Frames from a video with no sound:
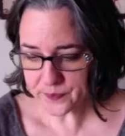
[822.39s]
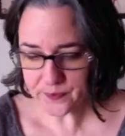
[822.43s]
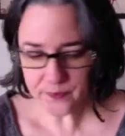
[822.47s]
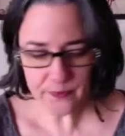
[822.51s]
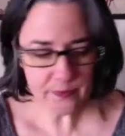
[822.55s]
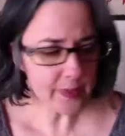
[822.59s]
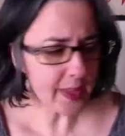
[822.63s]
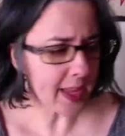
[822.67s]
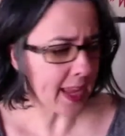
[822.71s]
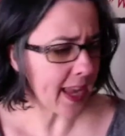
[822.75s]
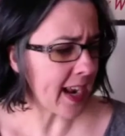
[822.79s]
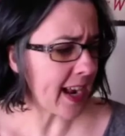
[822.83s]

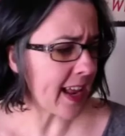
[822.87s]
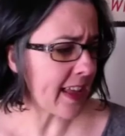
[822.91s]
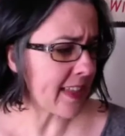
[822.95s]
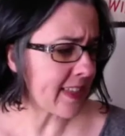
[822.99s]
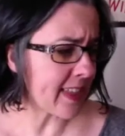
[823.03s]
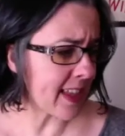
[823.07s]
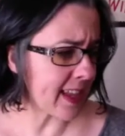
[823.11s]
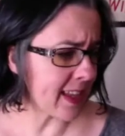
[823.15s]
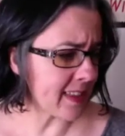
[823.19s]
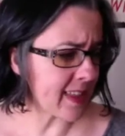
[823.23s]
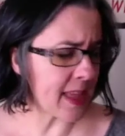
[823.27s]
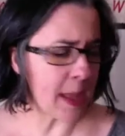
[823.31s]
And I
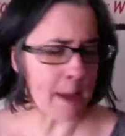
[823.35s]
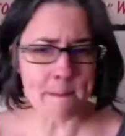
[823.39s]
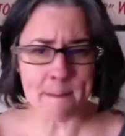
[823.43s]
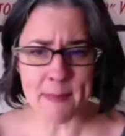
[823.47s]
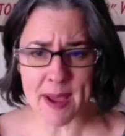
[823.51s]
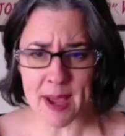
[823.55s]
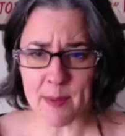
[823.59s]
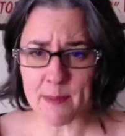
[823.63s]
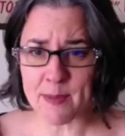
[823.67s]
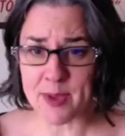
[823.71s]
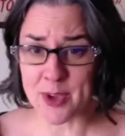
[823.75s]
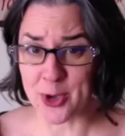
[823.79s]
think they
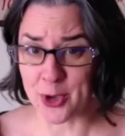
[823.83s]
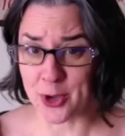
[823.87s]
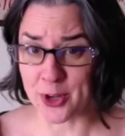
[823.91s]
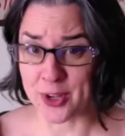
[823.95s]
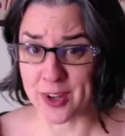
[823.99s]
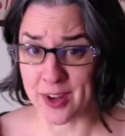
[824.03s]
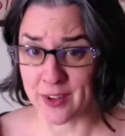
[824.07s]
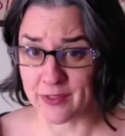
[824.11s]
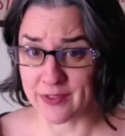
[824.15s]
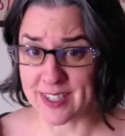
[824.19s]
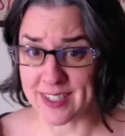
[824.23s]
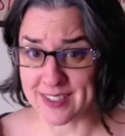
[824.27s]
might be good
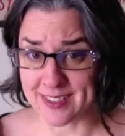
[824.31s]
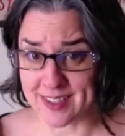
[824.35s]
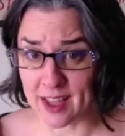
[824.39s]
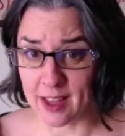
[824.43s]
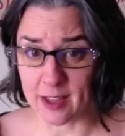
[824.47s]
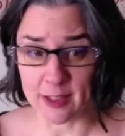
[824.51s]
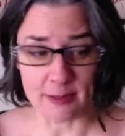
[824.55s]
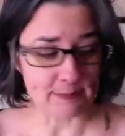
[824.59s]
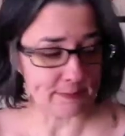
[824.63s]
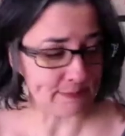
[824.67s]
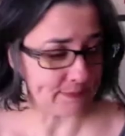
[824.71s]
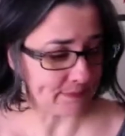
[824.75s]
enough to
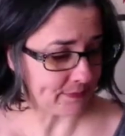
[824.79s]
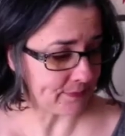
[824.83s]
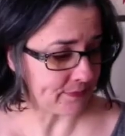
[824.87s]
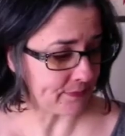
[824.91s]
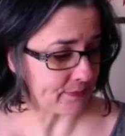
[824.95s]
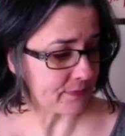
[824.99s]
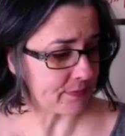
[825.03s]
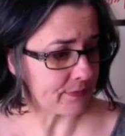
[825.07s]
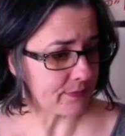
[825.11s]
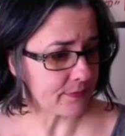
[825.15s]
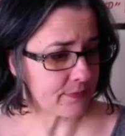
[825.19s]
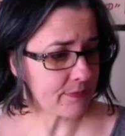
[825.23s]
sell.
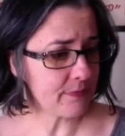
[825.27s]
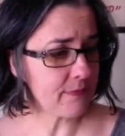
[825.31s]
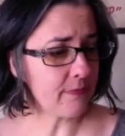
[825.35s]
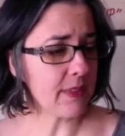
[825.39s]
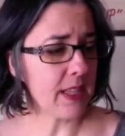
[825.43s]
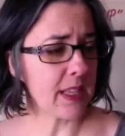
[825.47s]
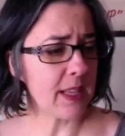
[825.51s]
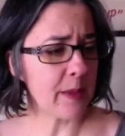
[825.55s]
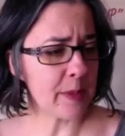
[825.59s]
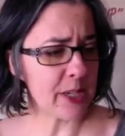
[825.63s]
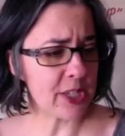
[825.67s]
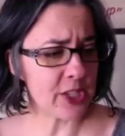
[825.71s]

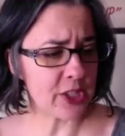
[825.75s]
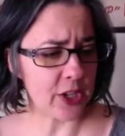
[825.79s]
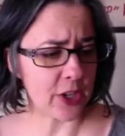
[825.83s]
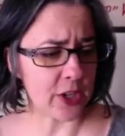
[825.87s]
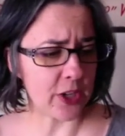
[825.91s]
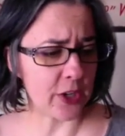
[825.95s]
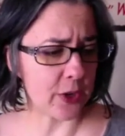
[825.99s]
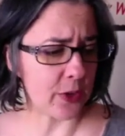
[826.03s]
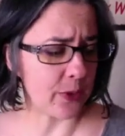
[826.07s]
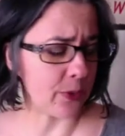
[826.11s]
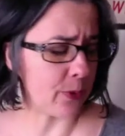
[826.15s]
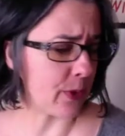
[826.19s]
Let me
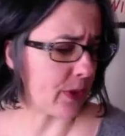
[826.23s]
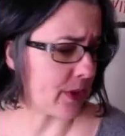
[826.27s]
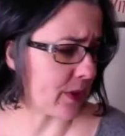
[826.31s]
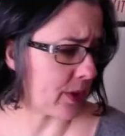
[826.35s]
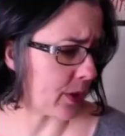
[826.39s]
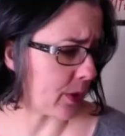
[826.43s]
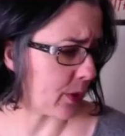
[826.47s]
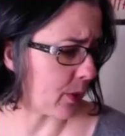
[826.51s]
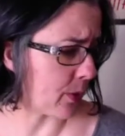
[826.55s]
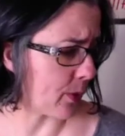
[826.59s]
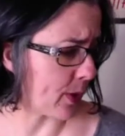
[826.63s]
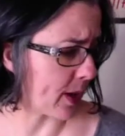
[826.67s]
share with
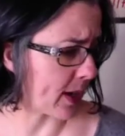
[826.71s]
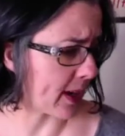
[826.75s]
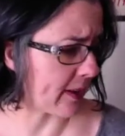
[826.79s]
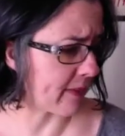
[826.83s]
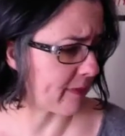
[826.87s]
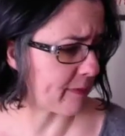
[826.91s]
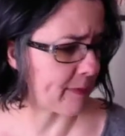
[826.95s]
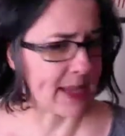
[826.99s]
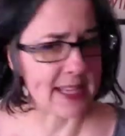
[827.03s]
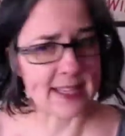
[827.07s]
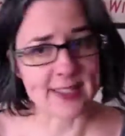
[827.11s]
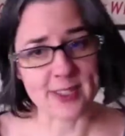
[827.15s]
you what
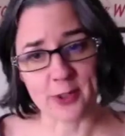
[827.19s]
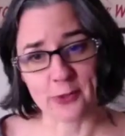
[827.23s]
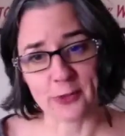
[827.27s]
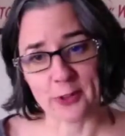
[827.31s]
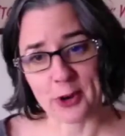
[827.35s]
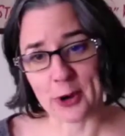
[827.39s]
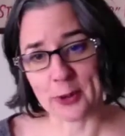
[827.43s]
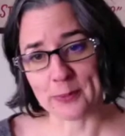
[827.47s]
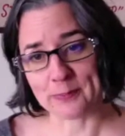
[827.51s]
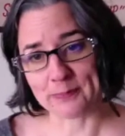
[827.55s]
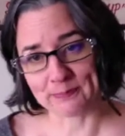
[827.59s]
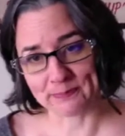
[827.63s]
I've made so
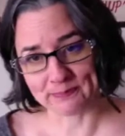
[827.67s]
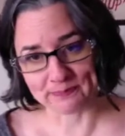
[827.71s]
far.